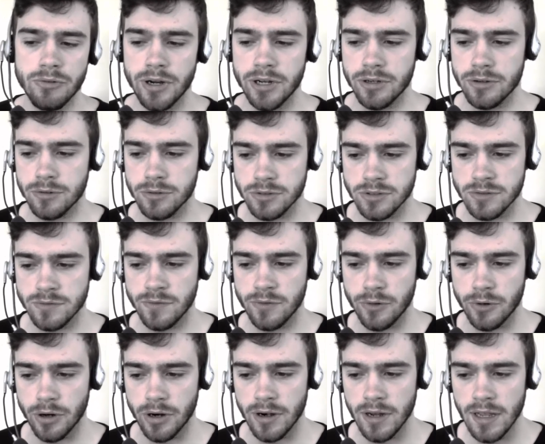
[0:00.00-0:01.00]
Rider costs
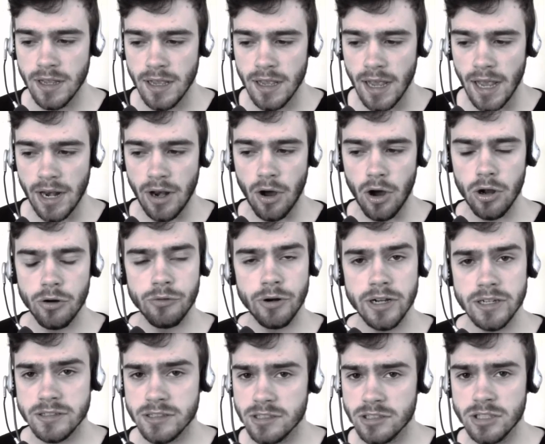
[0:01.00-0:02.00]
4. And Hog
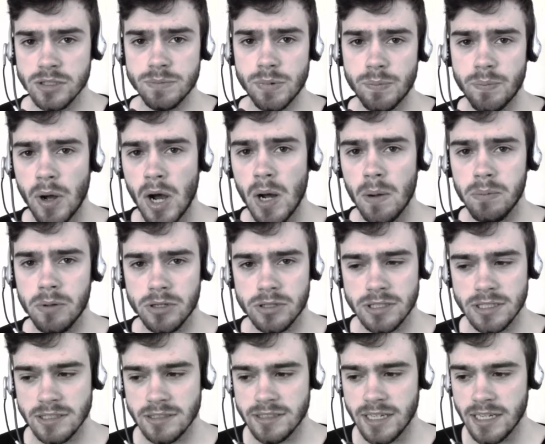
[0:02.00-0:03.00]
Riders are super popular
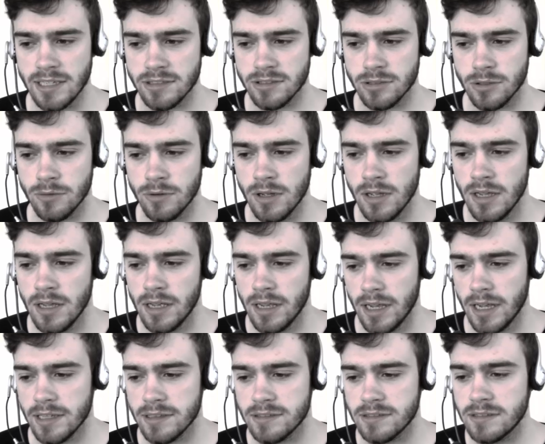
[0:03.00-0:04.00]
these days, so
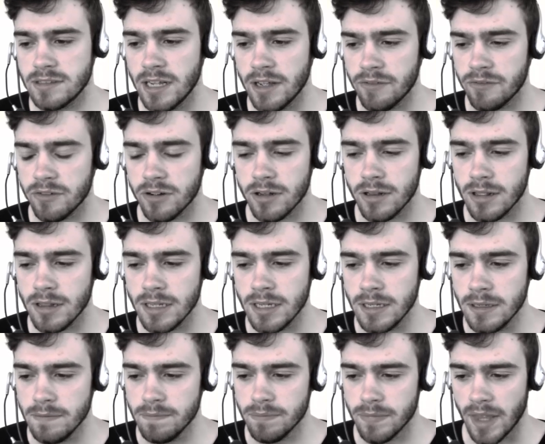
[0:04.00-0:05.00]
it's
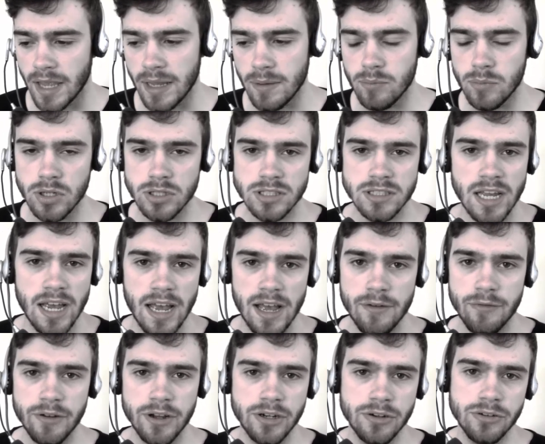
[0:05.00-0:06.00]
definitely a
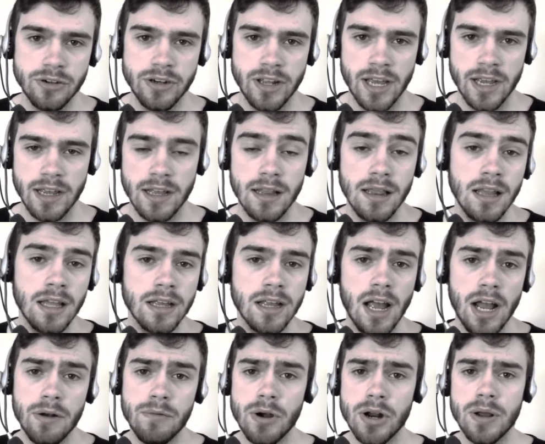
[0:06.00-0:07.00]
must-have in your deck.
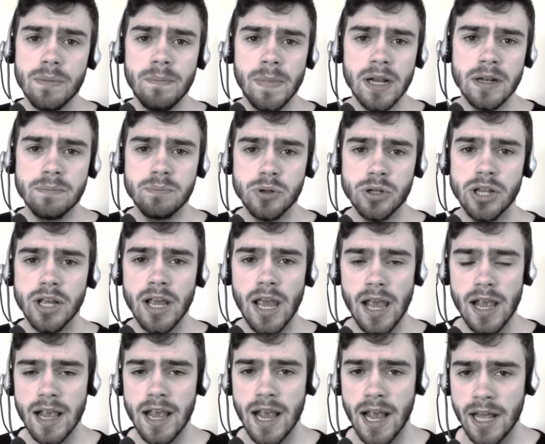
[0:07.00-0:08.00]
I recommend putting
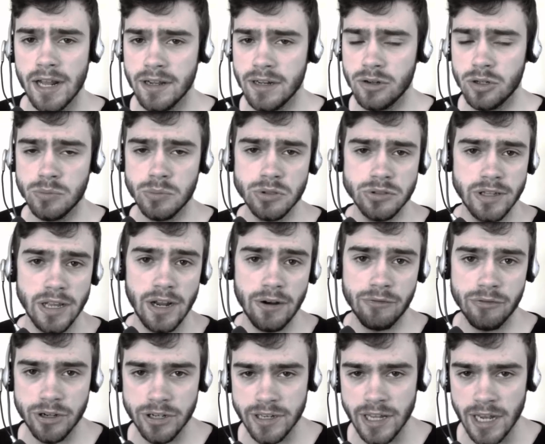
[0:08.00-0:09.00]
a Cannon in almost
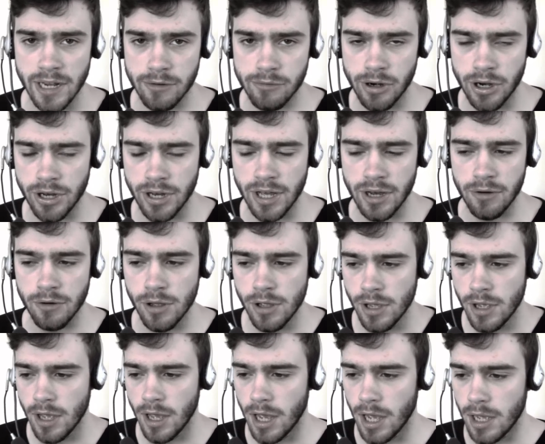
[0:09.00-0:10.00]
every deck right now
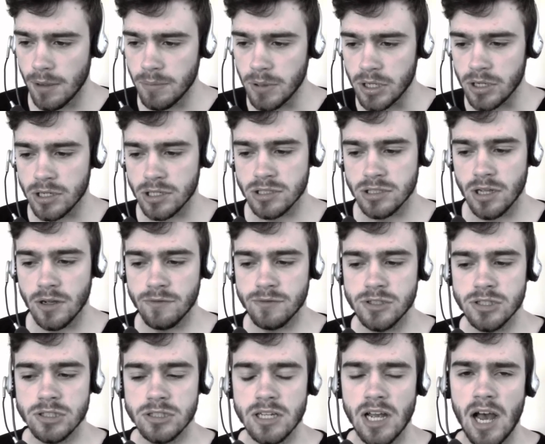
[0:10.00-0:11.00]
because of
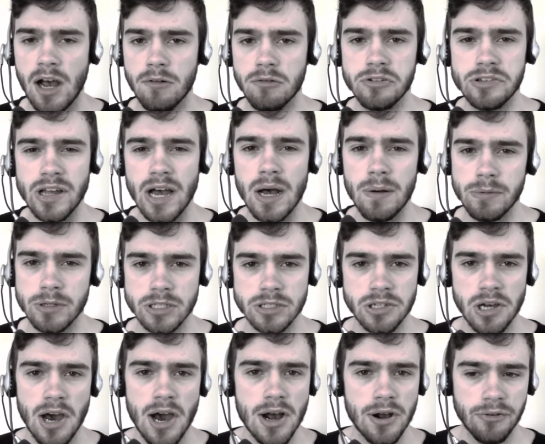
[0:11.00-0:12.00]
just how dominant
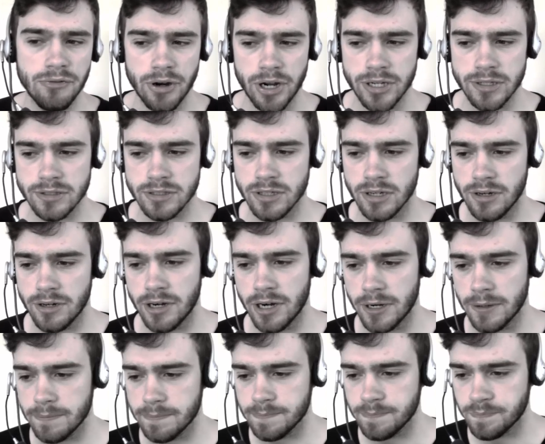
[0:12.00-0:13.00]
Hog Riders
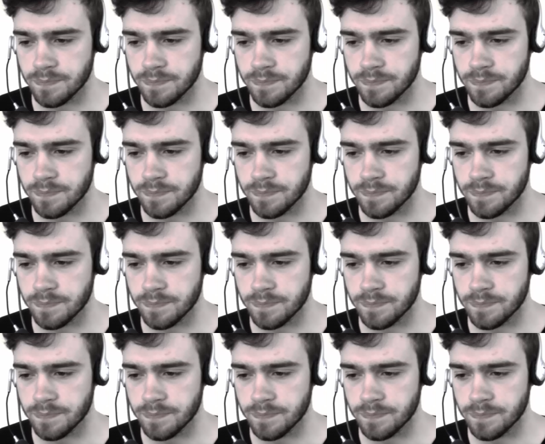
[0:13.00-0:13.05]
are.